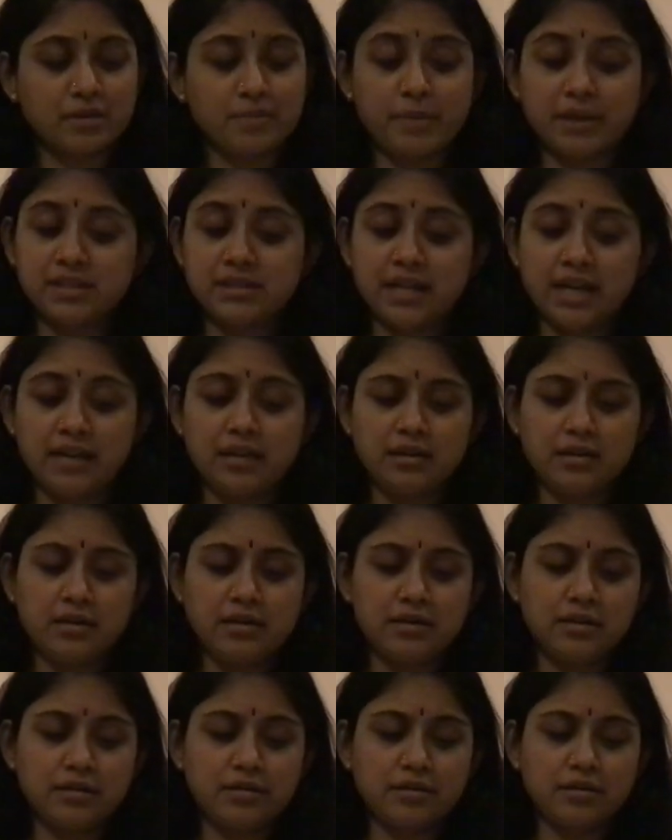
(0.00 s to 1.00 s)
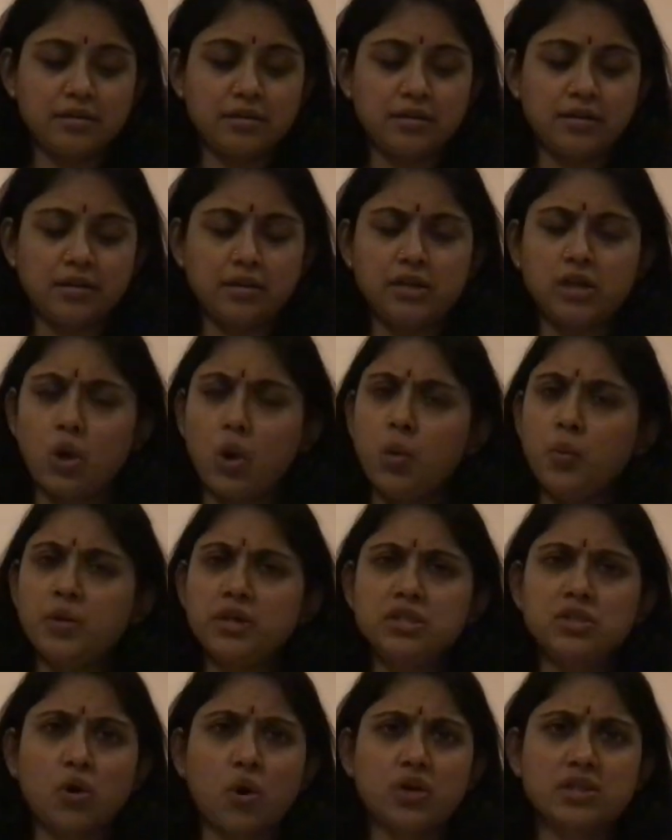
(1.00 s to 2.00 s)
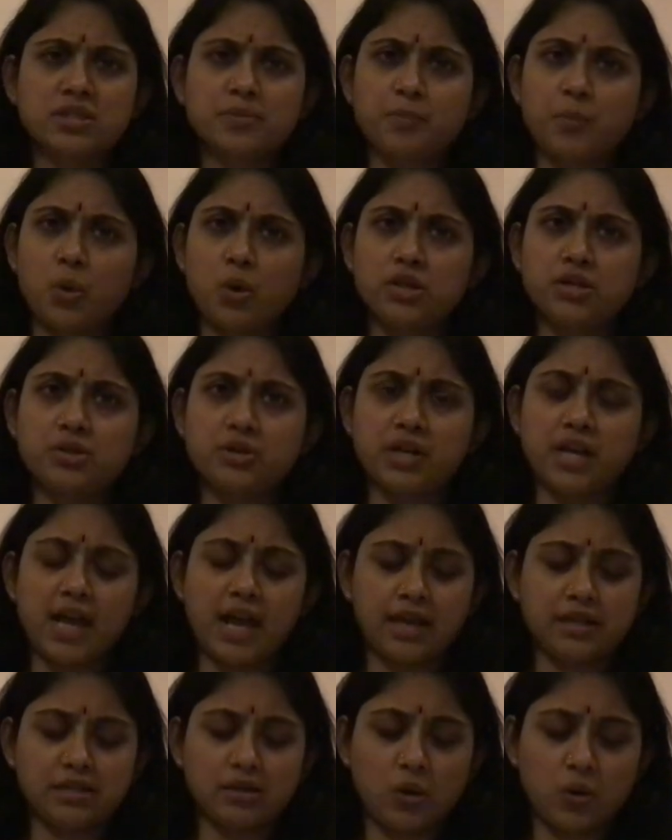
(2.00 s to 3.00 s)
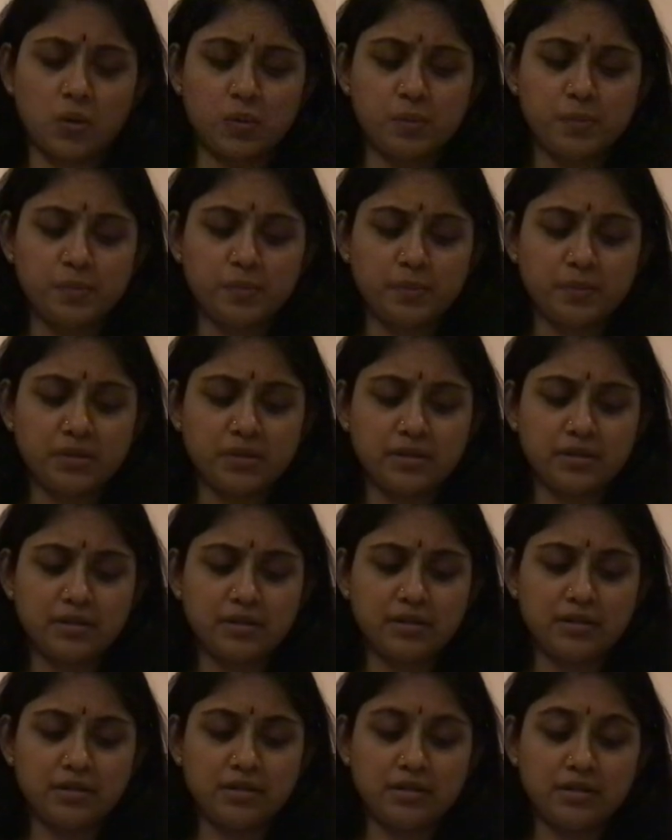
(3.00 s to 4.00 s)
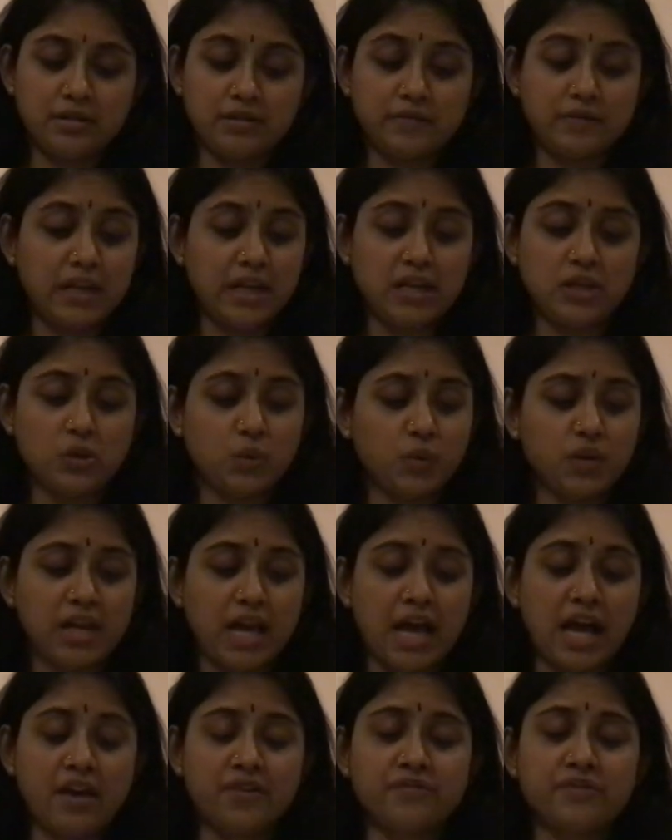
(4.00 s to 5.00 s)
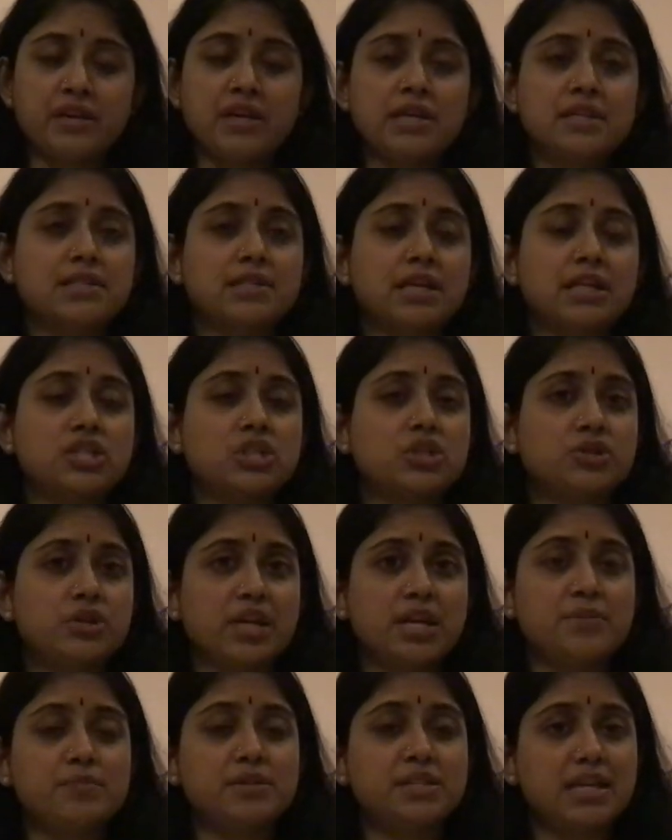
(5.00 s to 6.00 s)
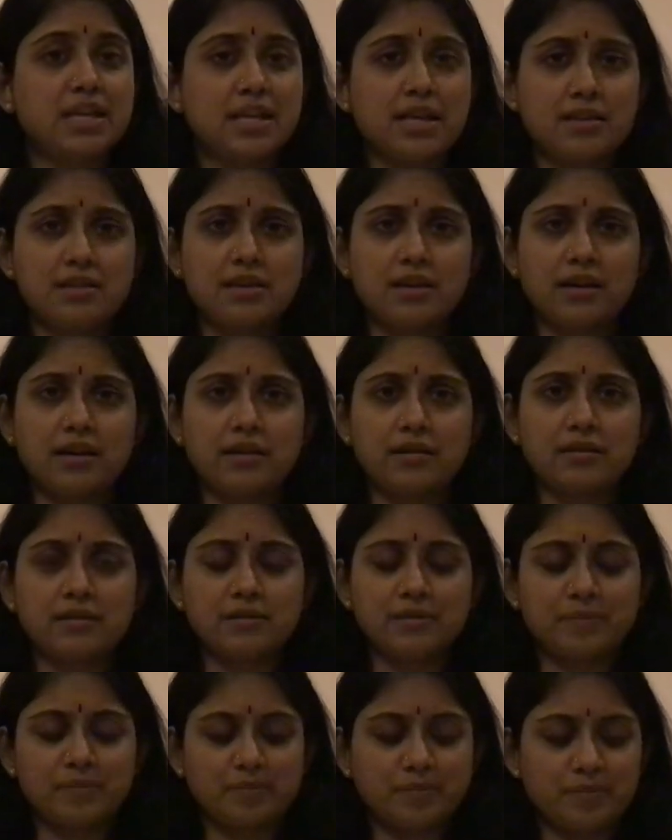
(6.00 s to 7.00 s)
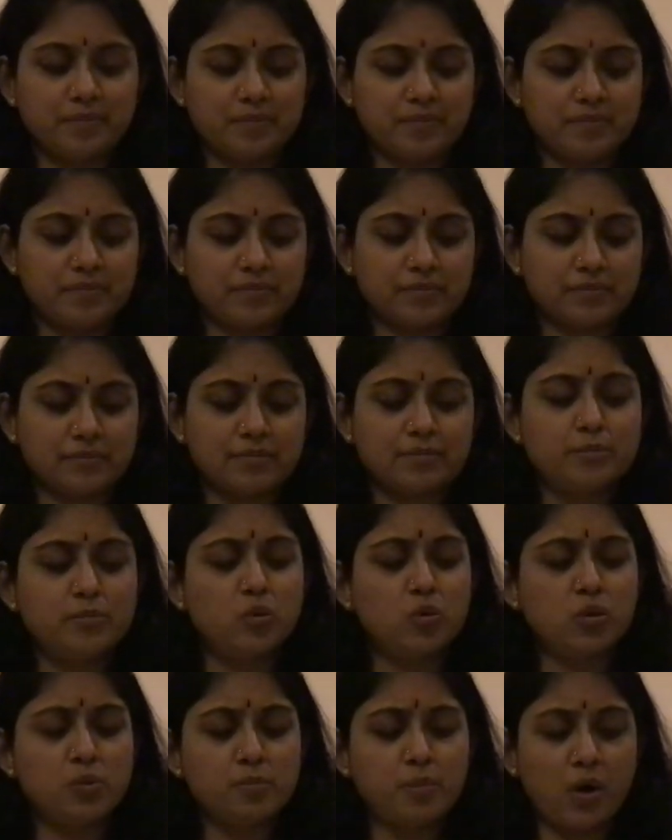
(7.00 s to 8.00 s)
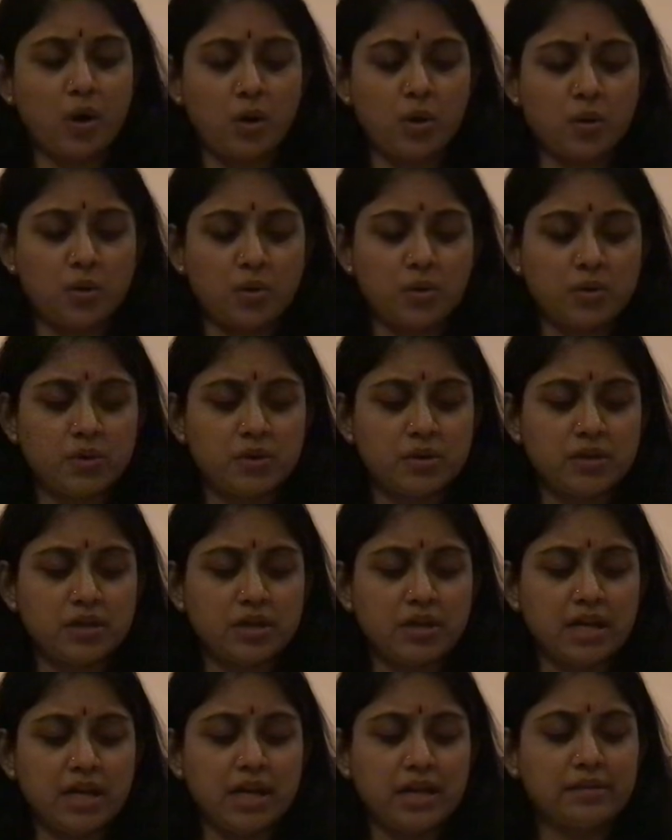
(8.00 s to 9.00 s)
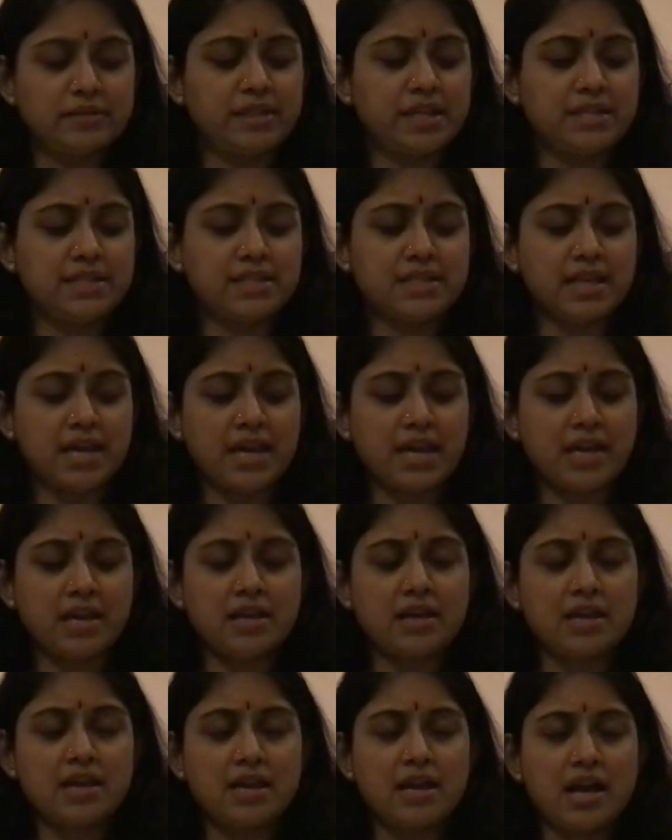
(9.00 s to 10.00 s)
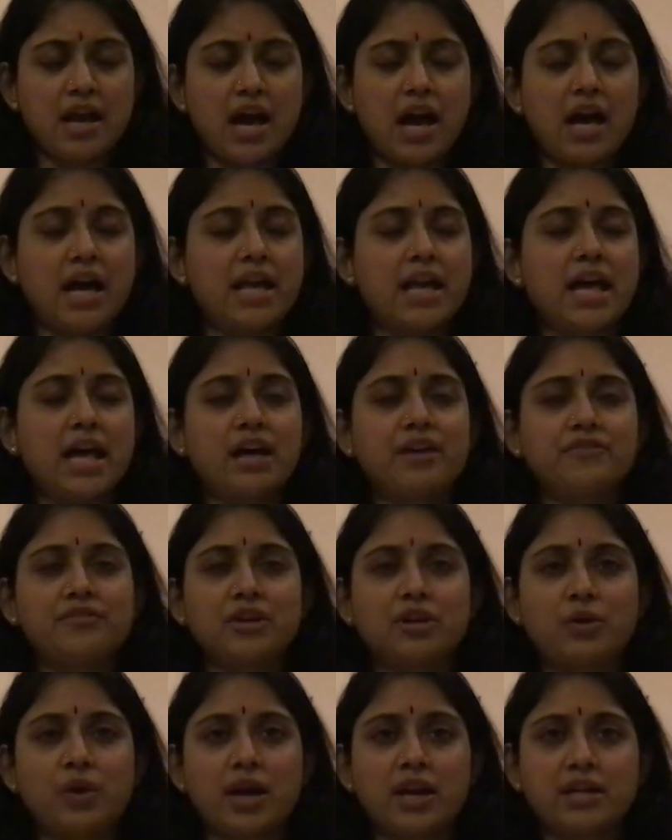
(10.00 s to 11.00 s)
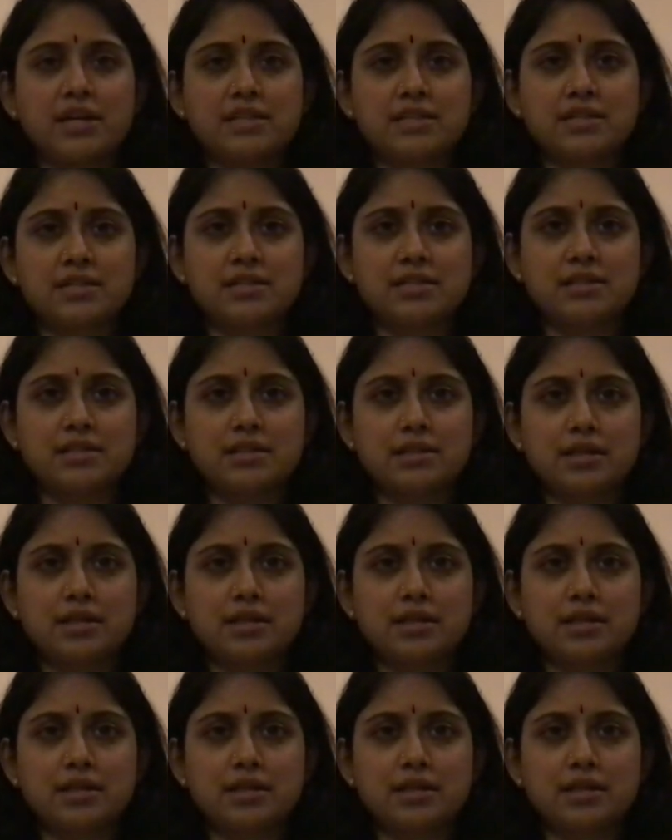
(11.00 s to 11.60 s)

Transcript: But then, no one talks poetry at home. They don't have such dreams either. Moonbow, they say, I have your eyes.